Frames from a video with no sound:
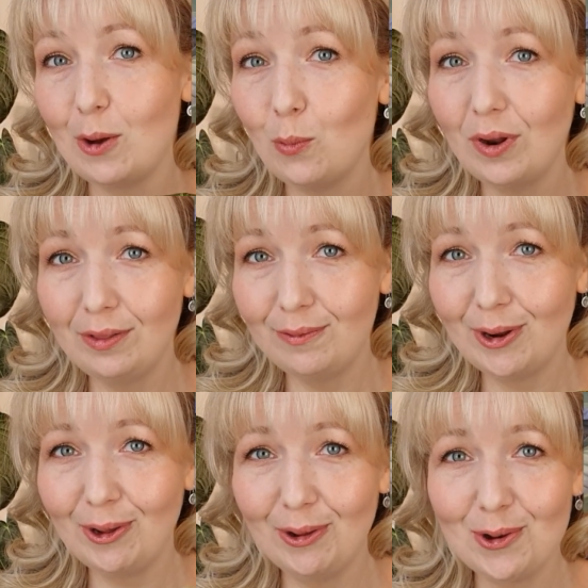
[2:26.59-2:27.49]
one of the
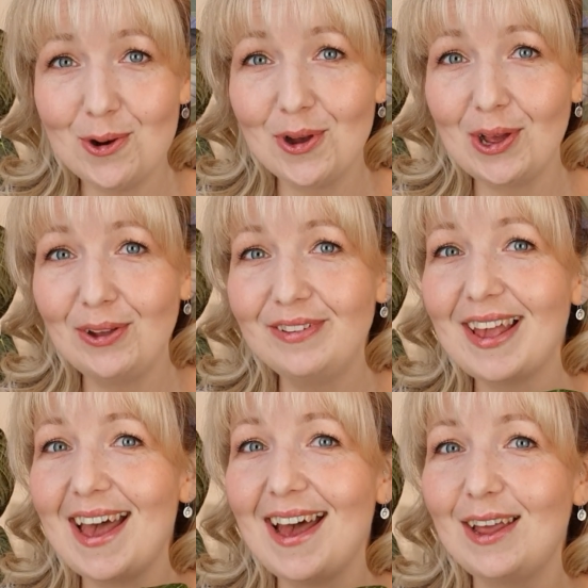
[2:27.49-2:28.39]
Rojo Congos
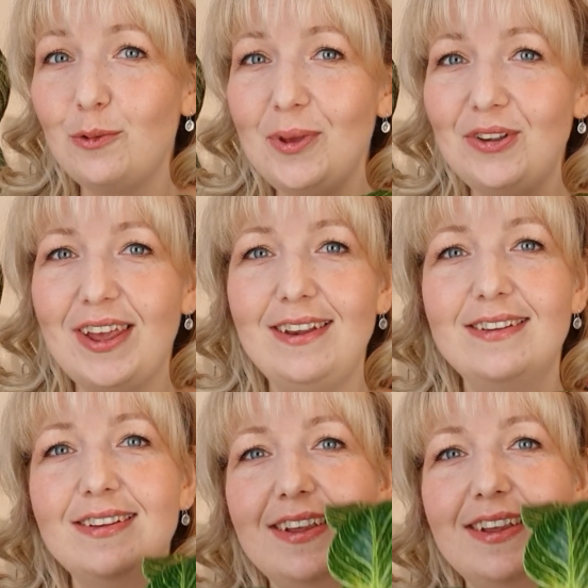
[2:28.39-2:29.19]
had mutated